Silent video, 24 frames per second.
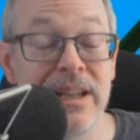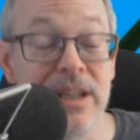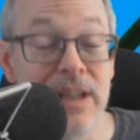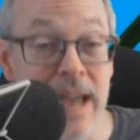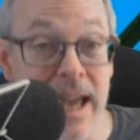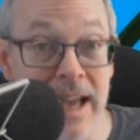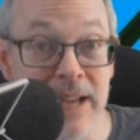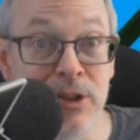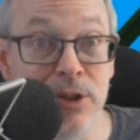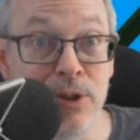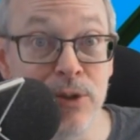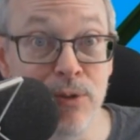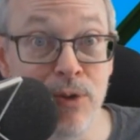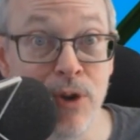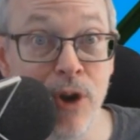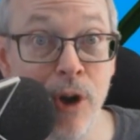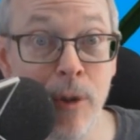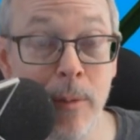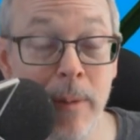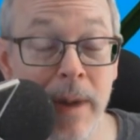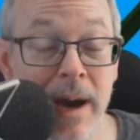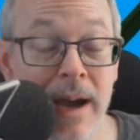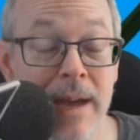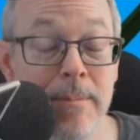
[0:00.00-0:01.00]
as you
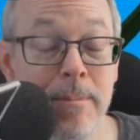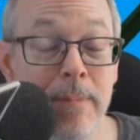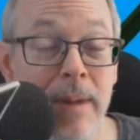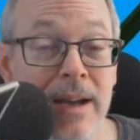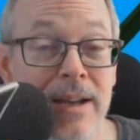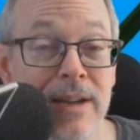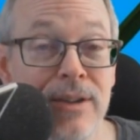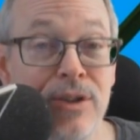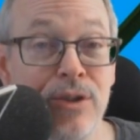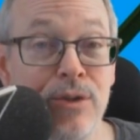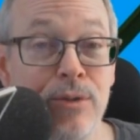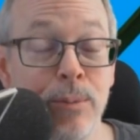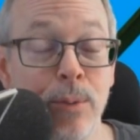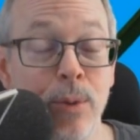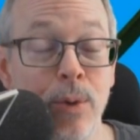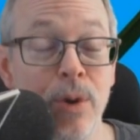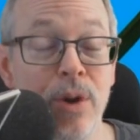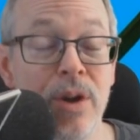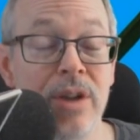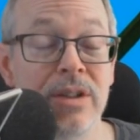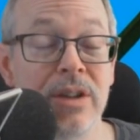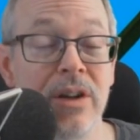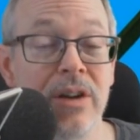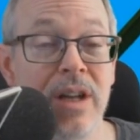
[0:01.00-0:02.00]
know, my two
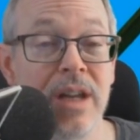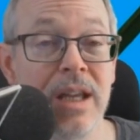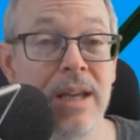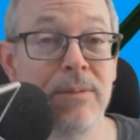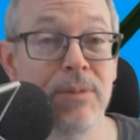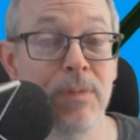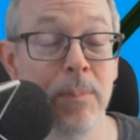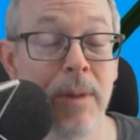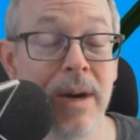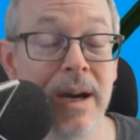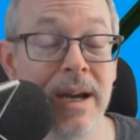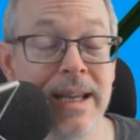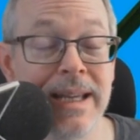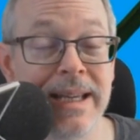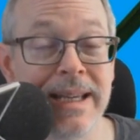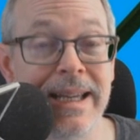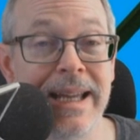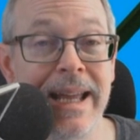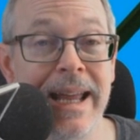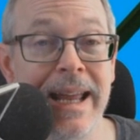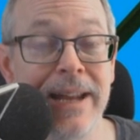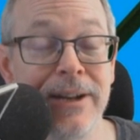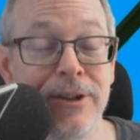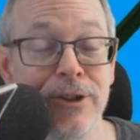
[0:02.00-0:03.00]
boys are named
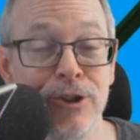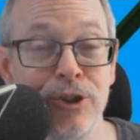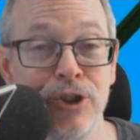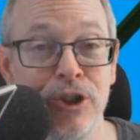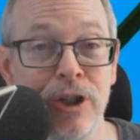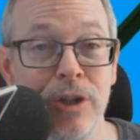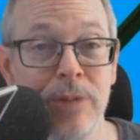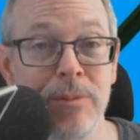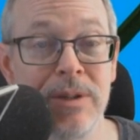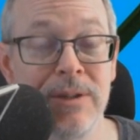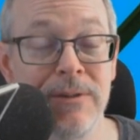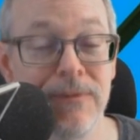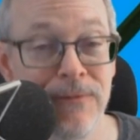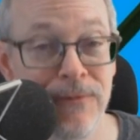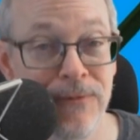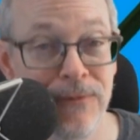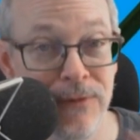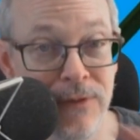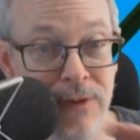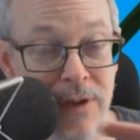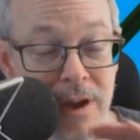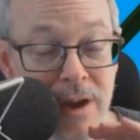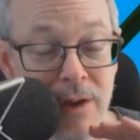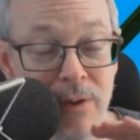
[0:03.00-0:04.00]
Mike and Jimmy.
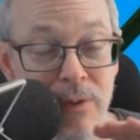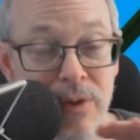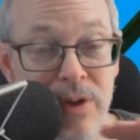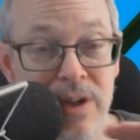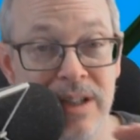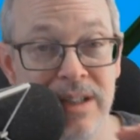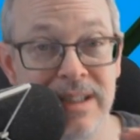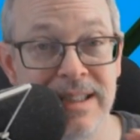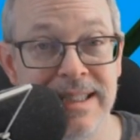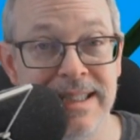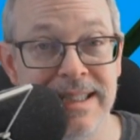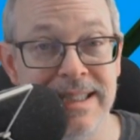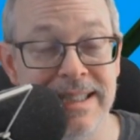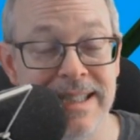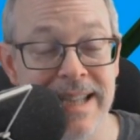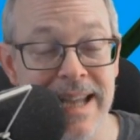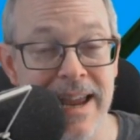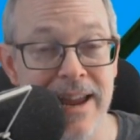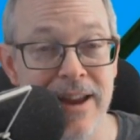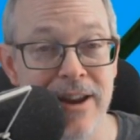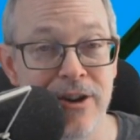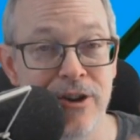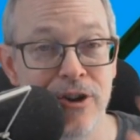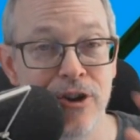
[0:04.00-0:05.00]
Very
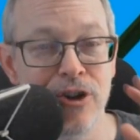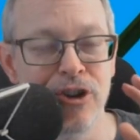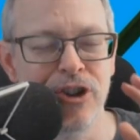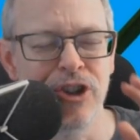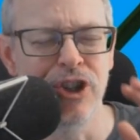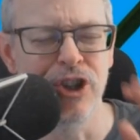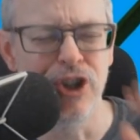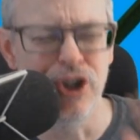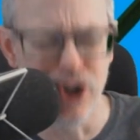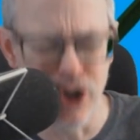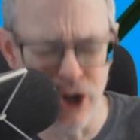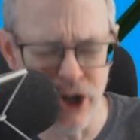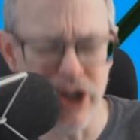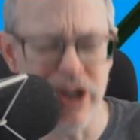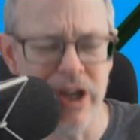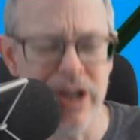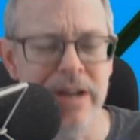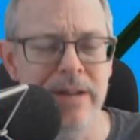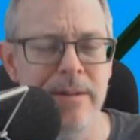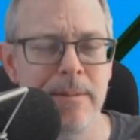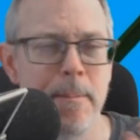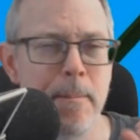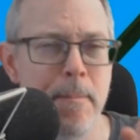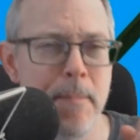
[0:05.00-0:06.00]
standard,
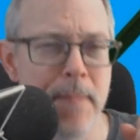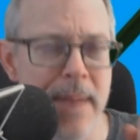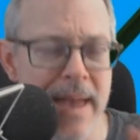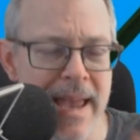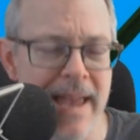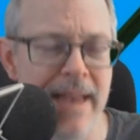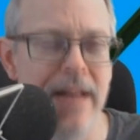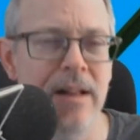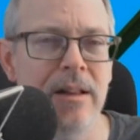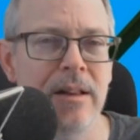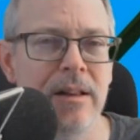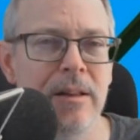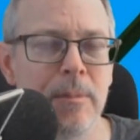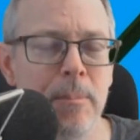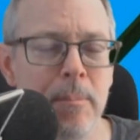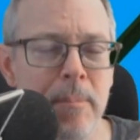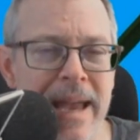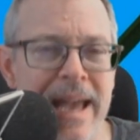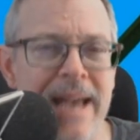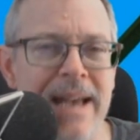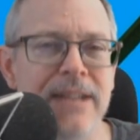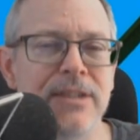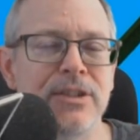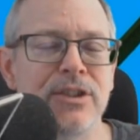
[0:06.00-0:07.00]
good male,
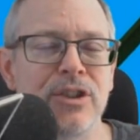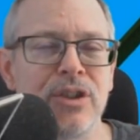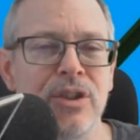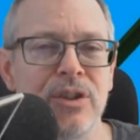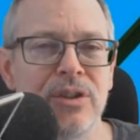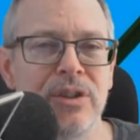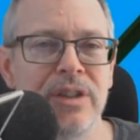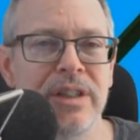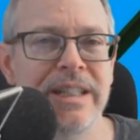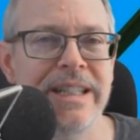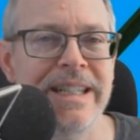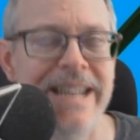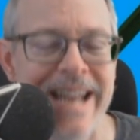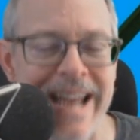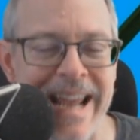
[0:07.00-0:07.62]
masculine